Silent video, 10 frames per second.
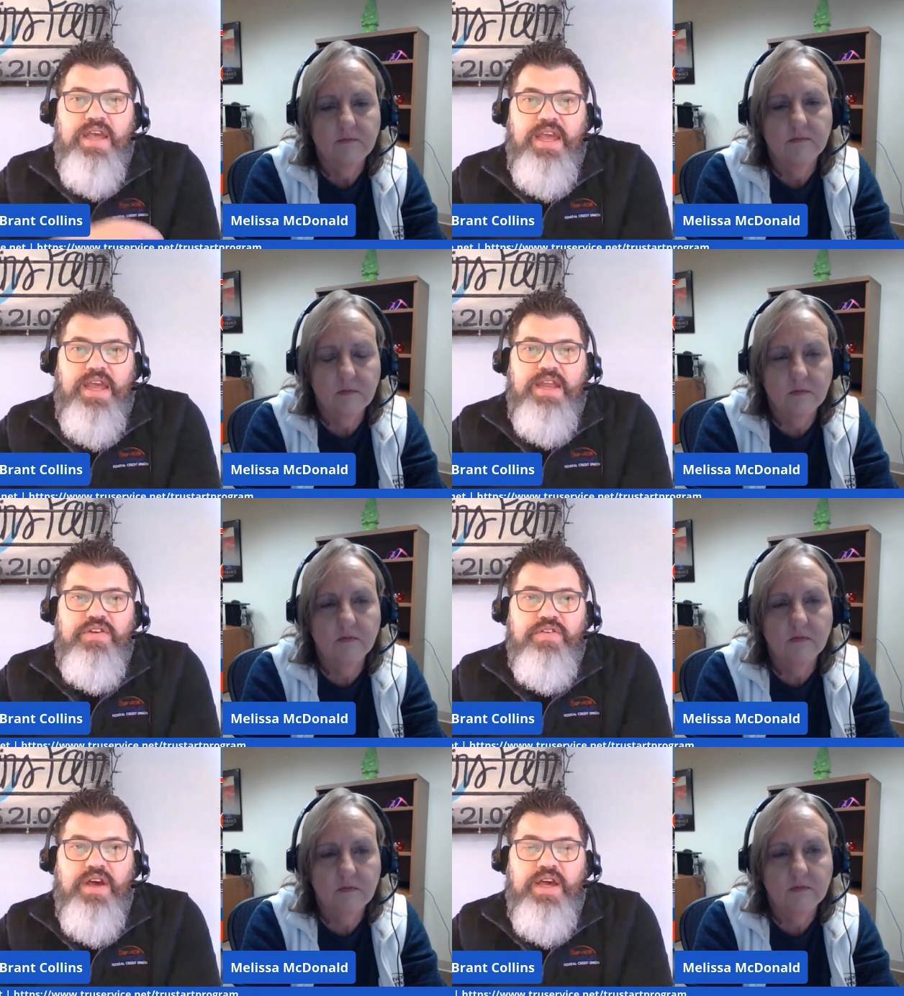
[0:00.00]
Speaker 1: and
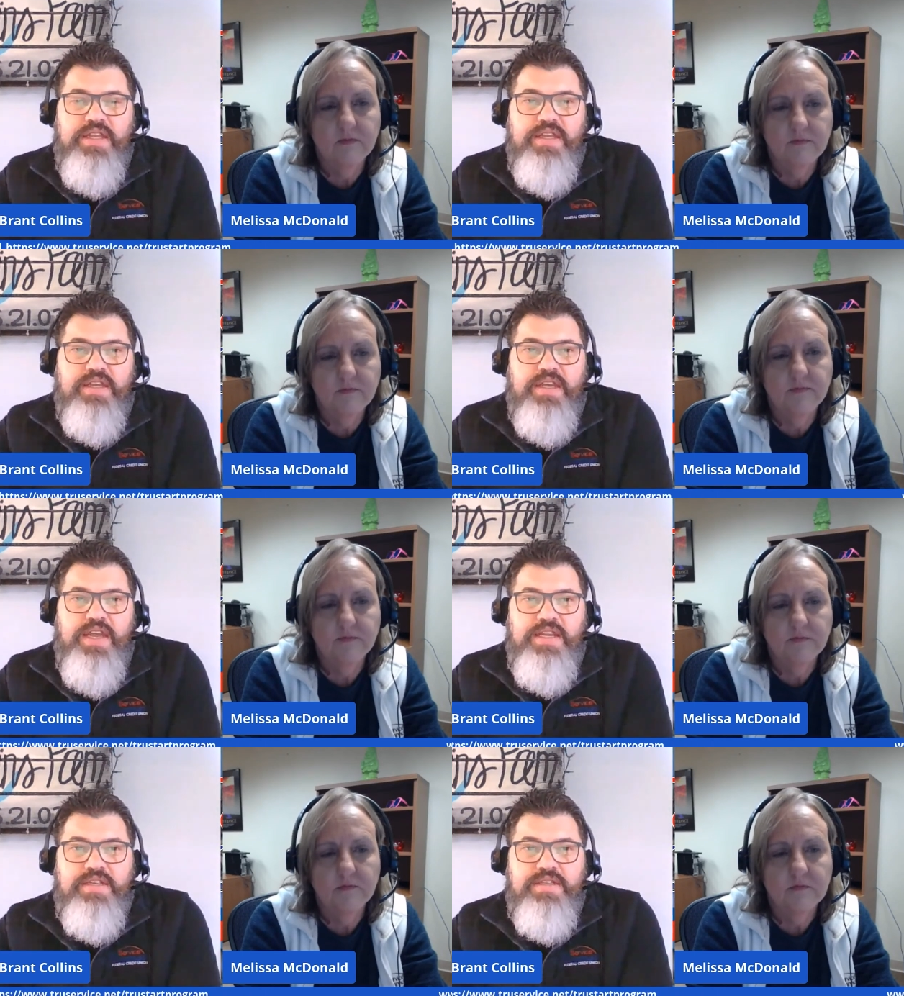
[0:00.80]
you're not
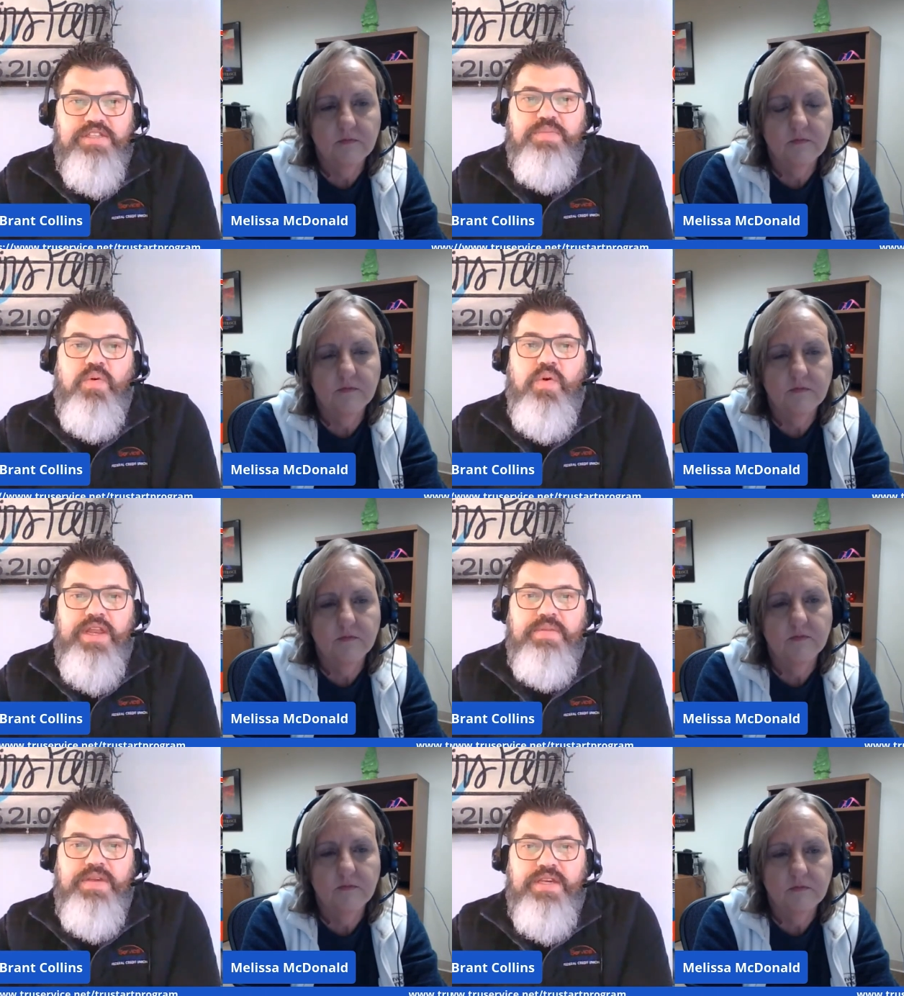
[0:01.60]
getting
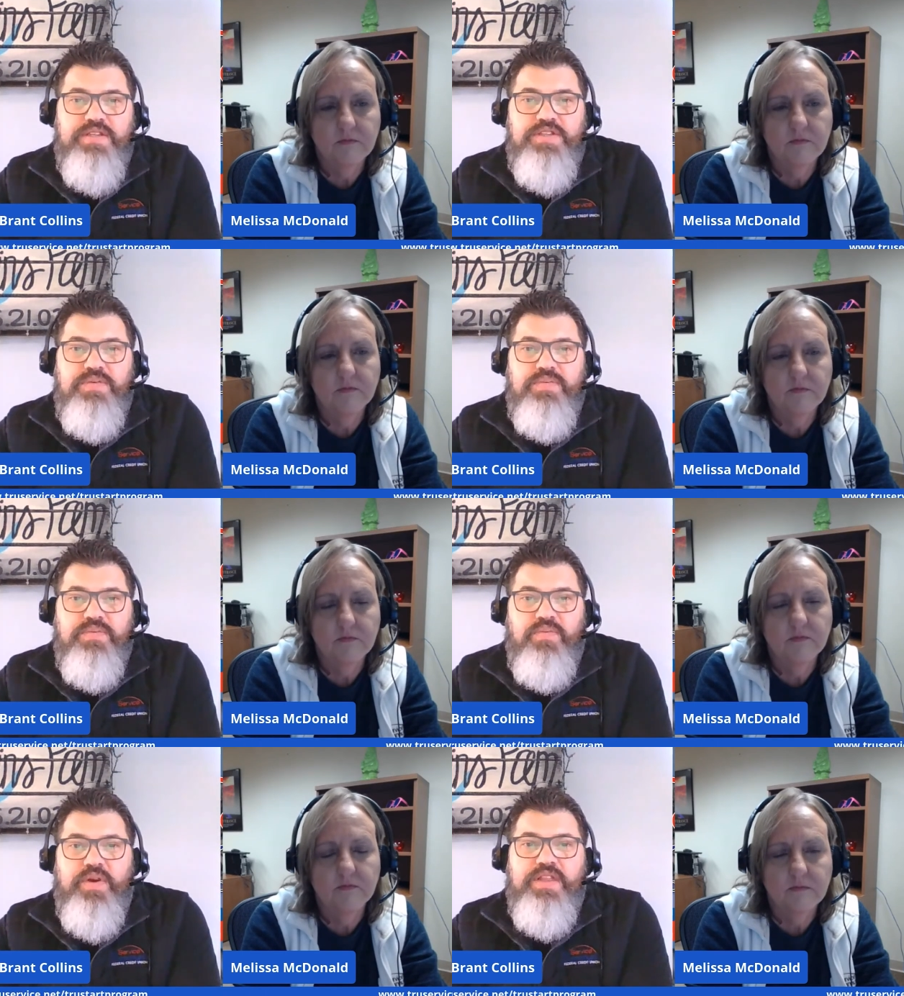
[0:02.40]
disappointed because you
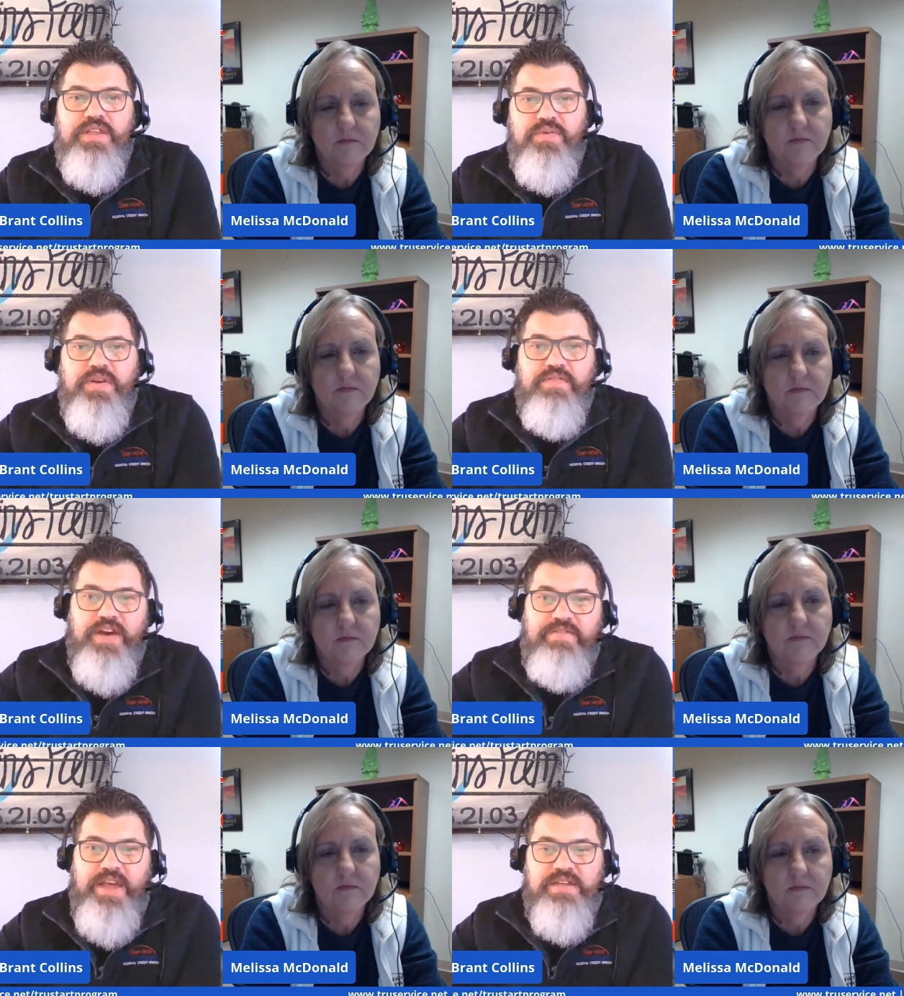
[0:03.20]
wanted the twenty
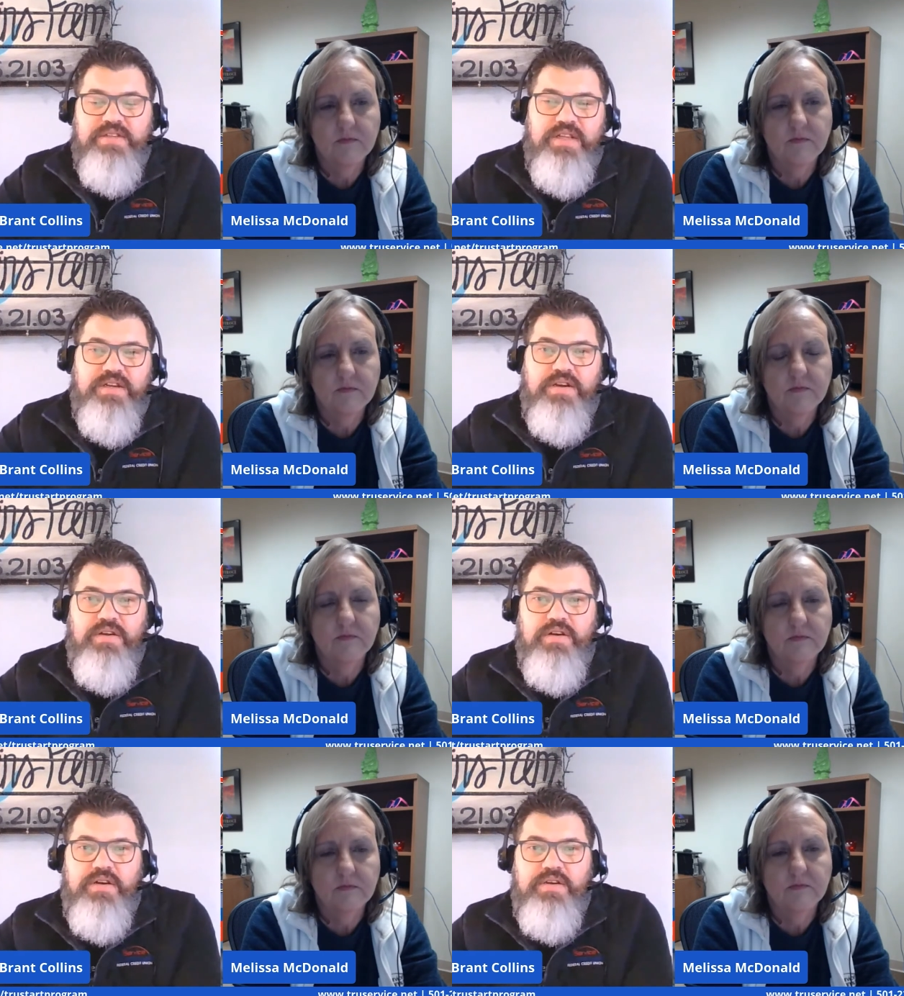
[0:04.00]
five thousand dollar
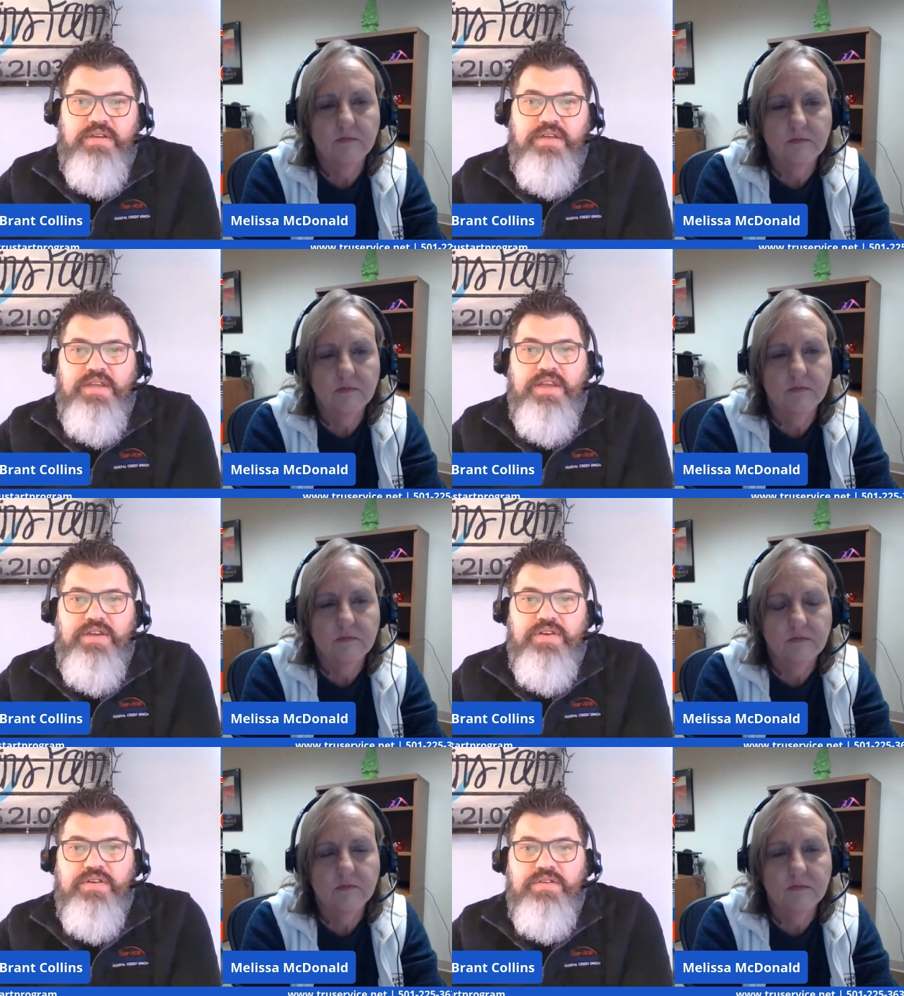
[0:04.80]
car and
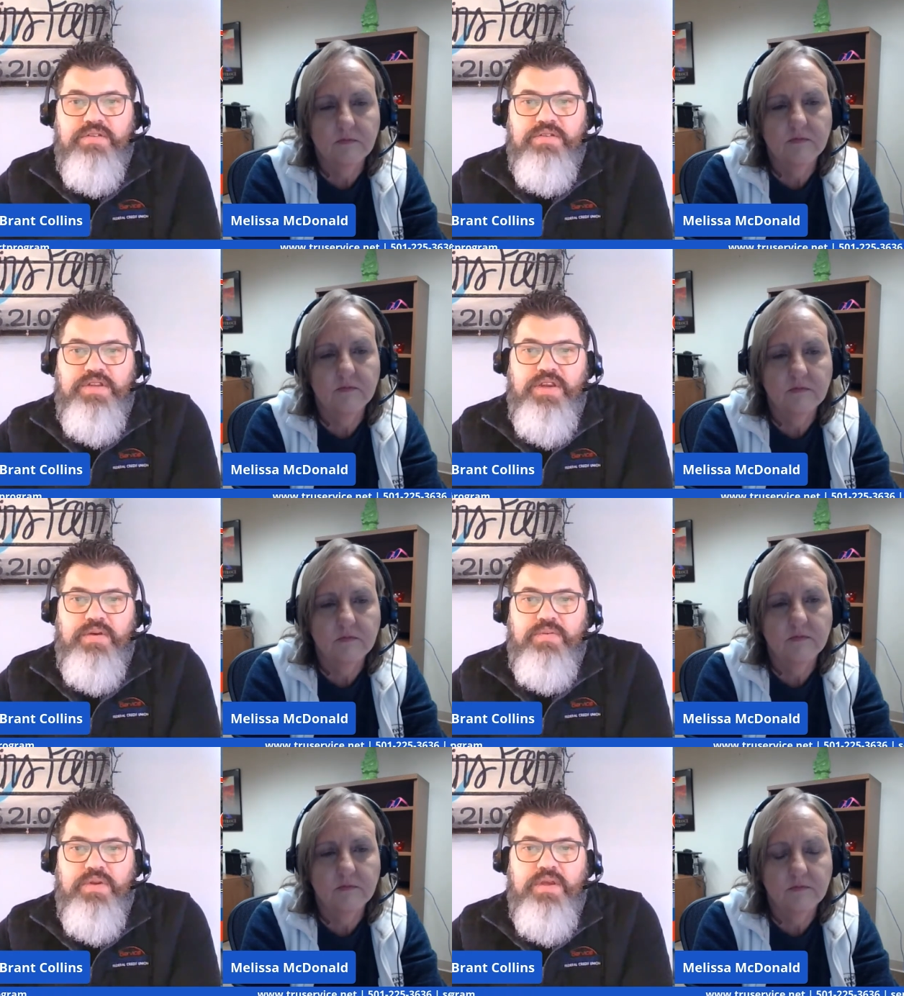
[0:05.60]
couldn't, you know,